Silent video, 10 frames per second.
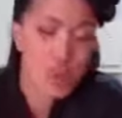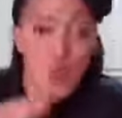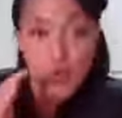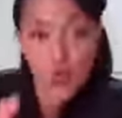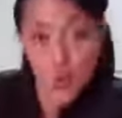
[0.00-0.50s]

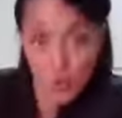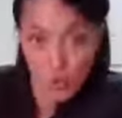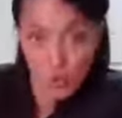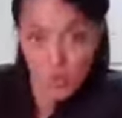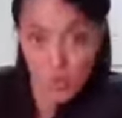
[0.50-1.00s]
on the
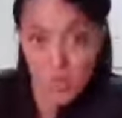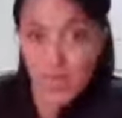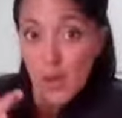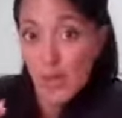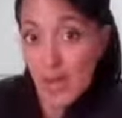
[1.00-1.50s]
noodles
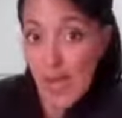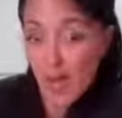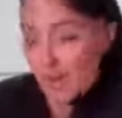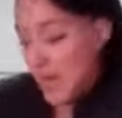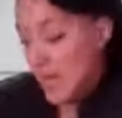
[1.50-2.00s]
that we
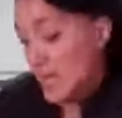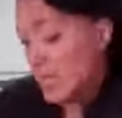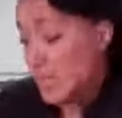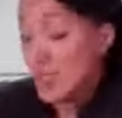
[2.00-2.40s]
have, right?